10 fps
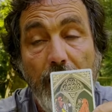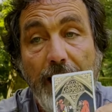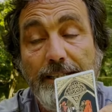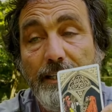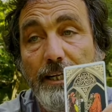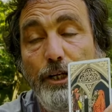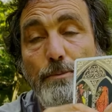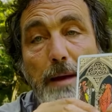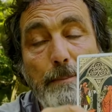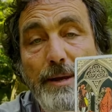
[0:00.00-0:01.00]
And you
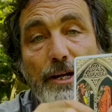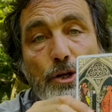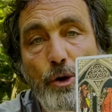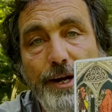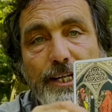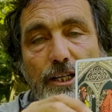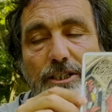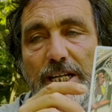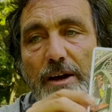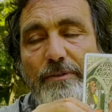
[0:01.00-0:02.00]
may be annoyed at
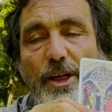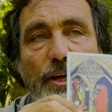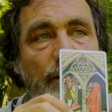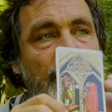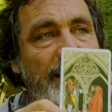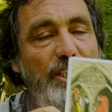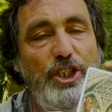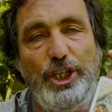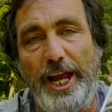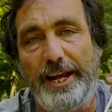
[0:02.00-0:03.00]
yourself that you didn't
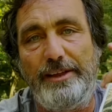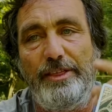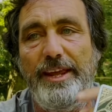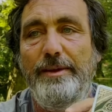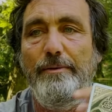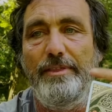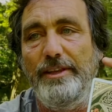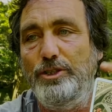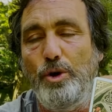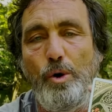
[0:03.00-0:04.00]
check the
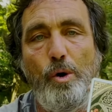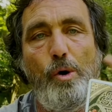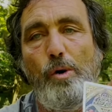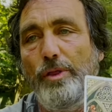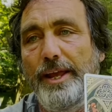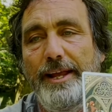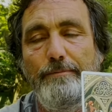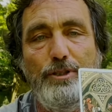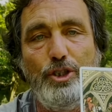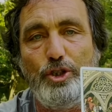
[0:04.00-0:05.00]
door or the
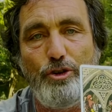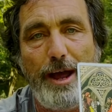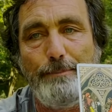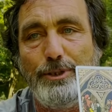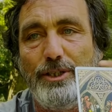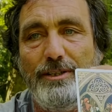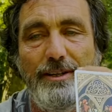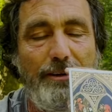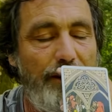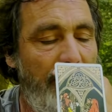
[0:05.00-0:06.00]
straps
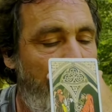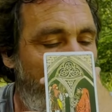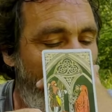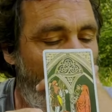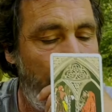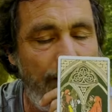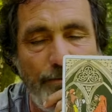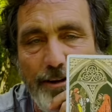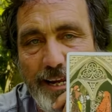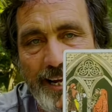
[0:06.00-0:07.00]
or
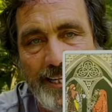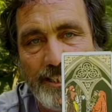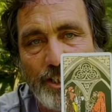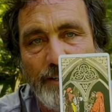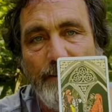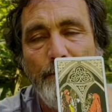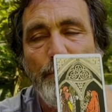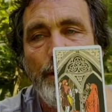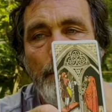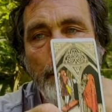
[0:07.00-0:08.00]
whatever it is.
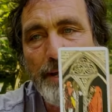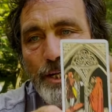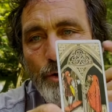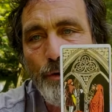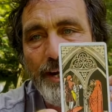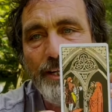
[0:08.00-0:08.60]
You might be annoyed